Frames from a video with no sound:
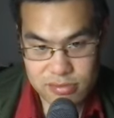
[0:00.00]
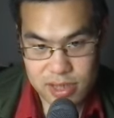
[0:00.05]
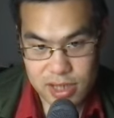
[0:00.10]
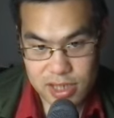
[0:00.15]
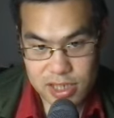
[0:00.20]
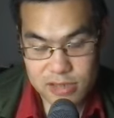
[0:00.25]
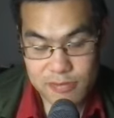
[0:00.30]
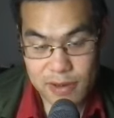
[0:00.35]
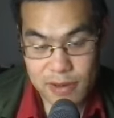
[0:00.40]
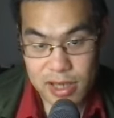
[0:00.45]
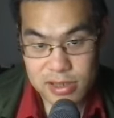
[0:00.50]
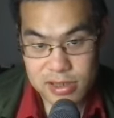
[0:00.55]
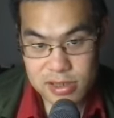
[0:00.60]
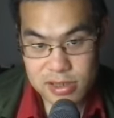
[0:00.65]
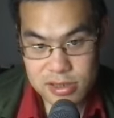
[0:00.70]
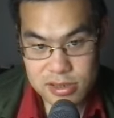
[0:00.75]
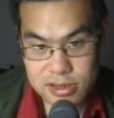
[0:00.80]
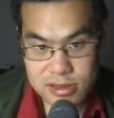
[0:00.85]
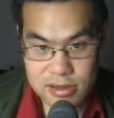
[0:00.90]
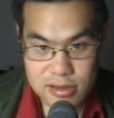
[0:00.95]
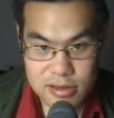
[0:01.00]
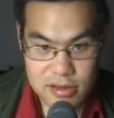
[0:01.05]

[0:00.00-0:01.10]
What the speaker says: expanse